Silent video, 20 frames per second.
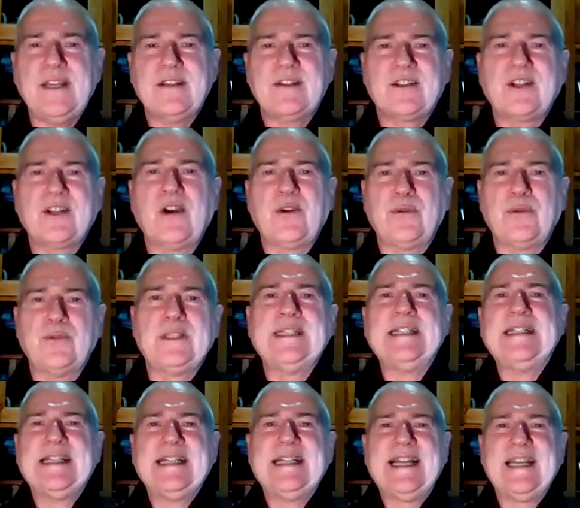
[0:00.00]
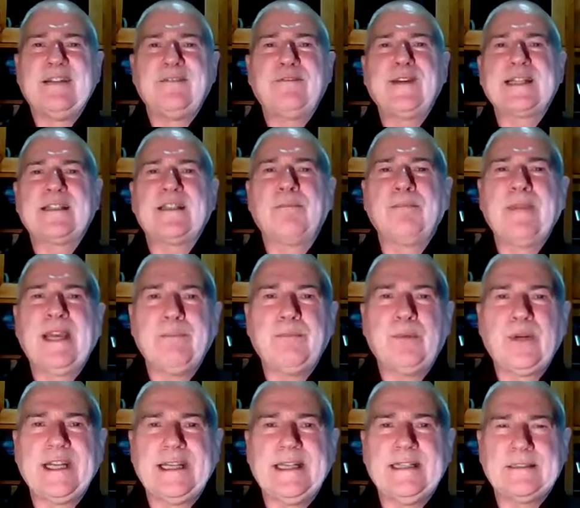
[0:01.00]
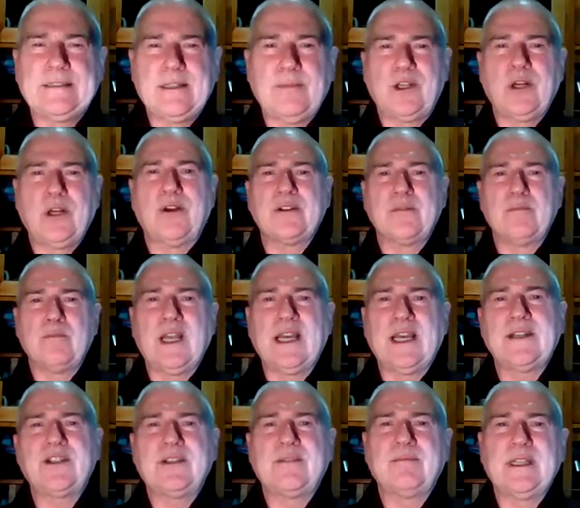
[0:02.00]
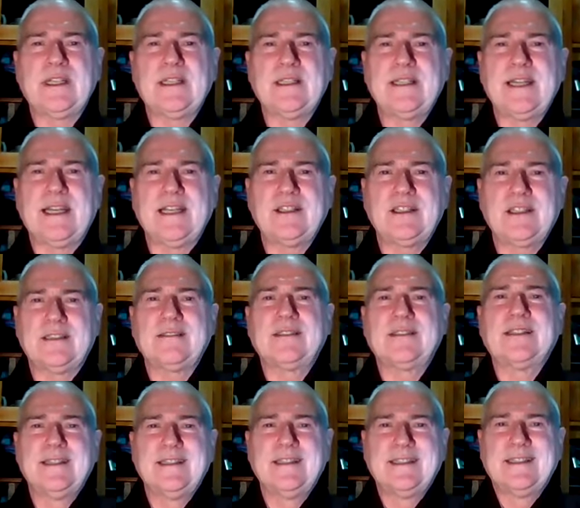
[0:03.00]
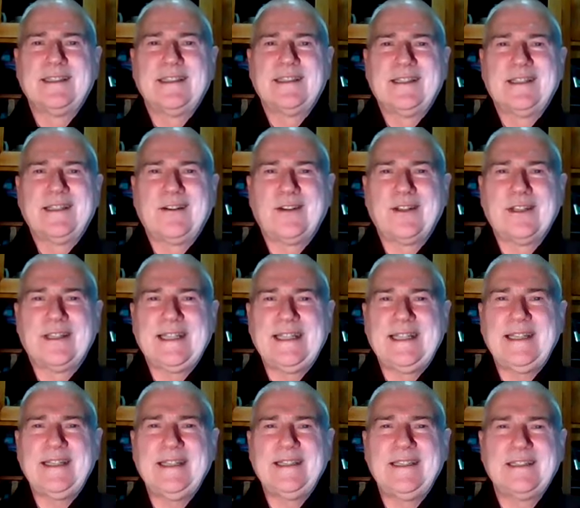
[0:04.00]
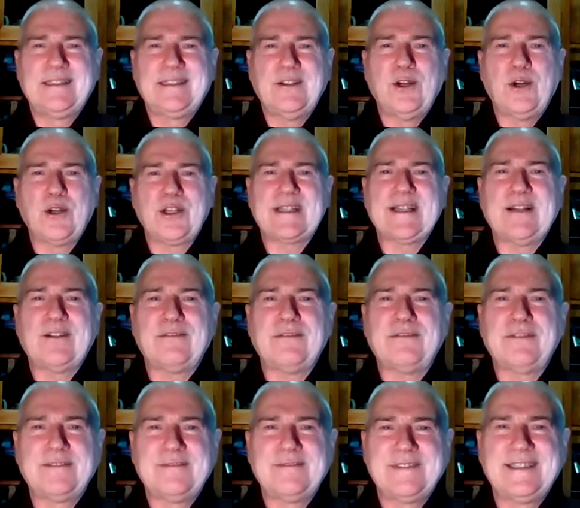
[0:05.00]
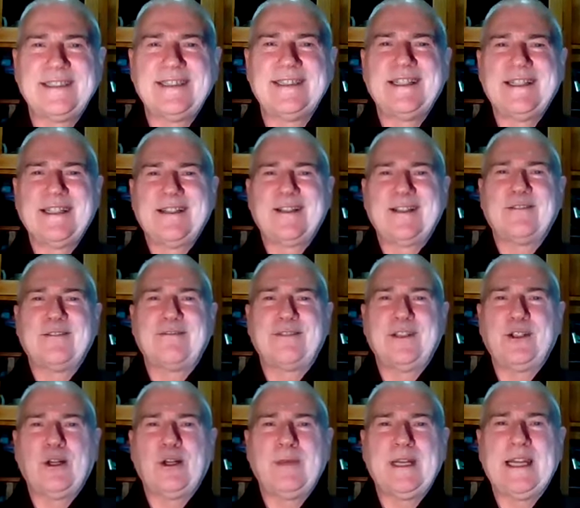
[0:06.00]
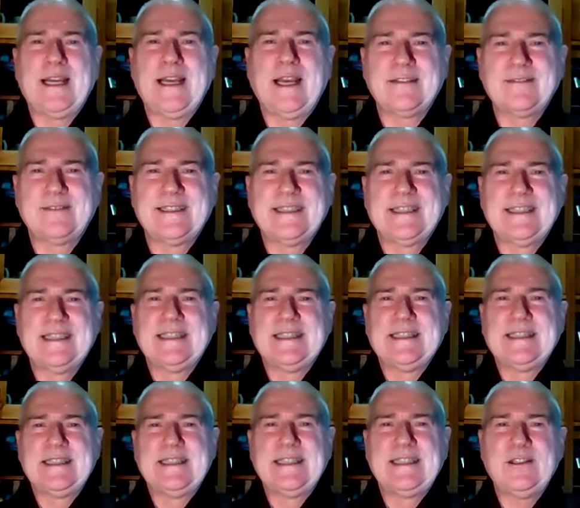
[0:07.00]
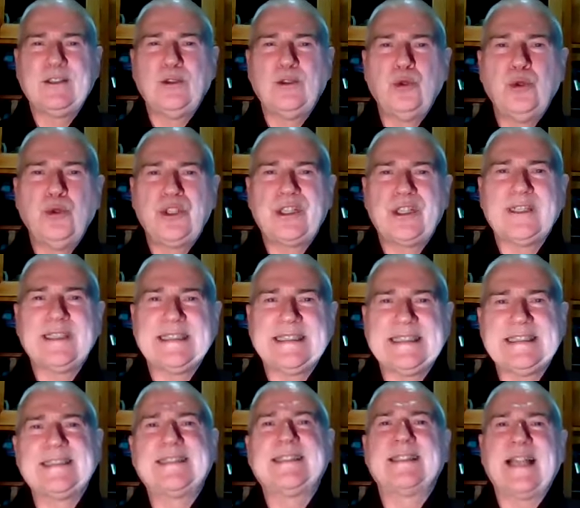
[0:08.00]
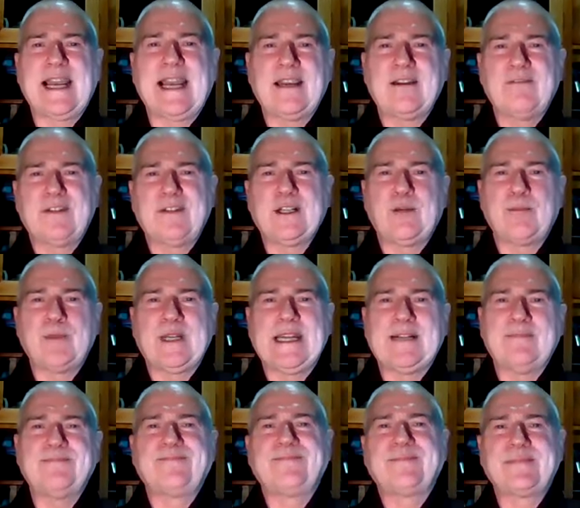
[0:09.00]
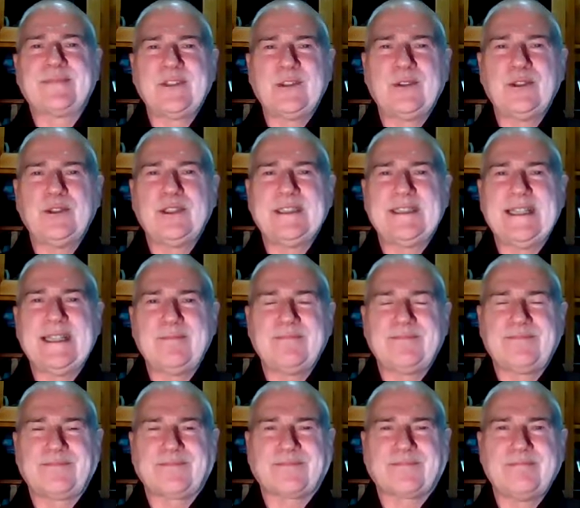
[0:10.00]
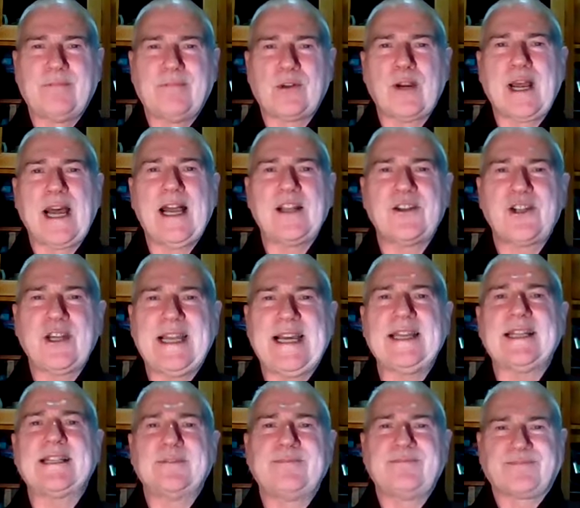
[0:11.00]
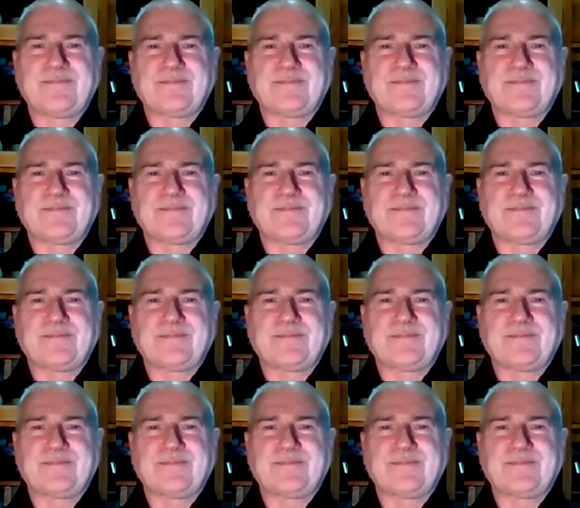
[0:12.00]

So, in fact, I may bring in some contemplation meditation on the no-self of phenomena, the illusion-like phenomena, you could say, mirage-like.